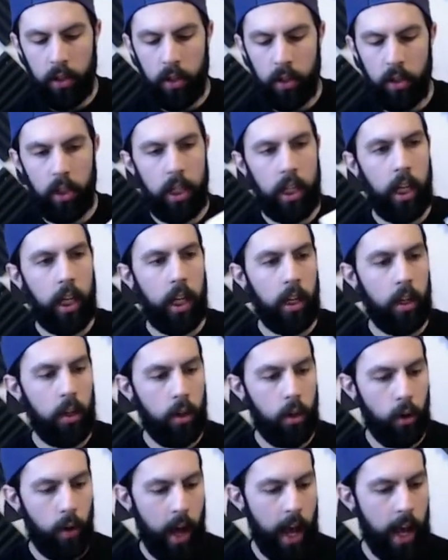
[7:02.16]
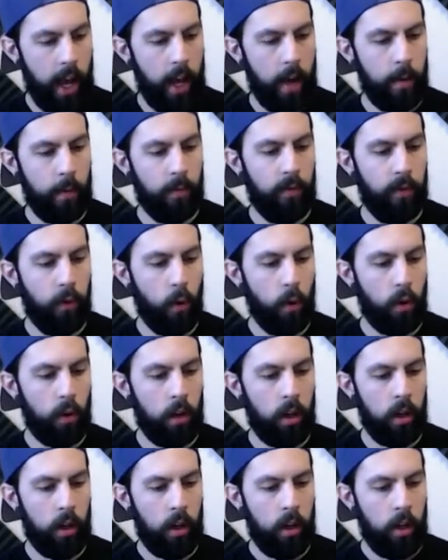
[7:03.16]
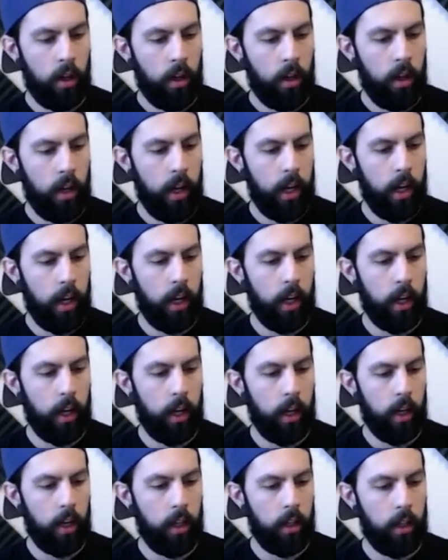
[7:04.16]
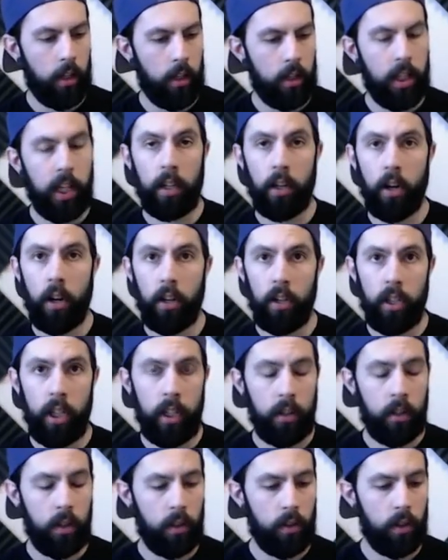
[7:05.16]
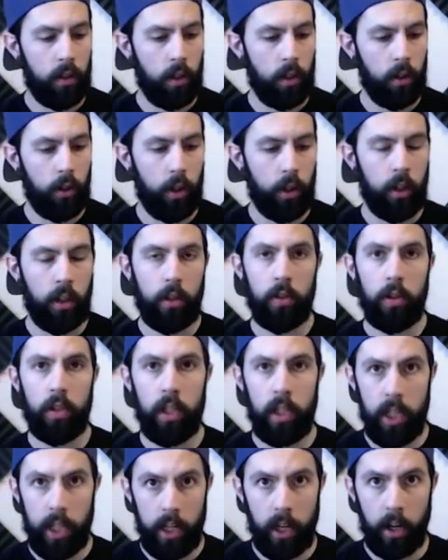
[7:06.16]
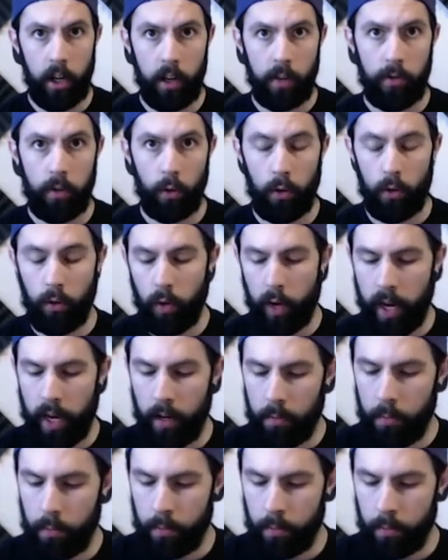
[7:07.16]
the new AM4 technology, so you can use the DDR4 RAM.